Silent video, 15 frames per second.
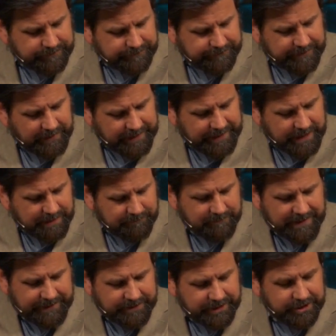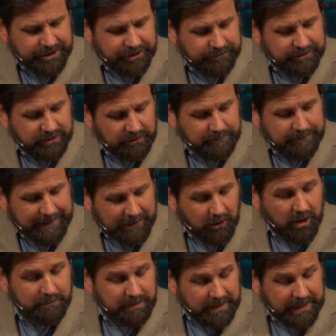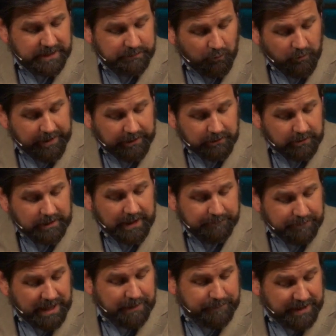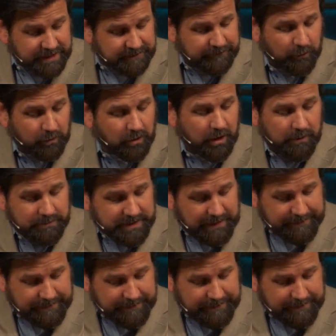filling up my tissue so that my arm the next morning looked like Popeye's forearms.